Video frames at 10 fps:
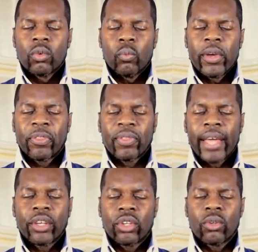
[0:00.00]
We
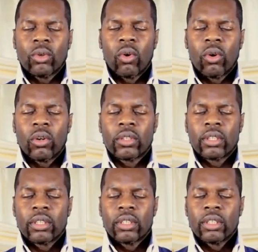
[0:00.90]
thank you, Lord,
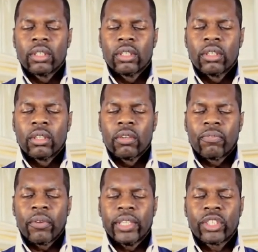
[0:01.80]

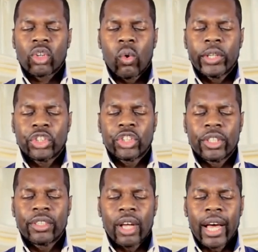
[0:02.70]
for these
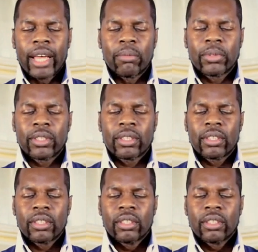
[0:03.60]
question times.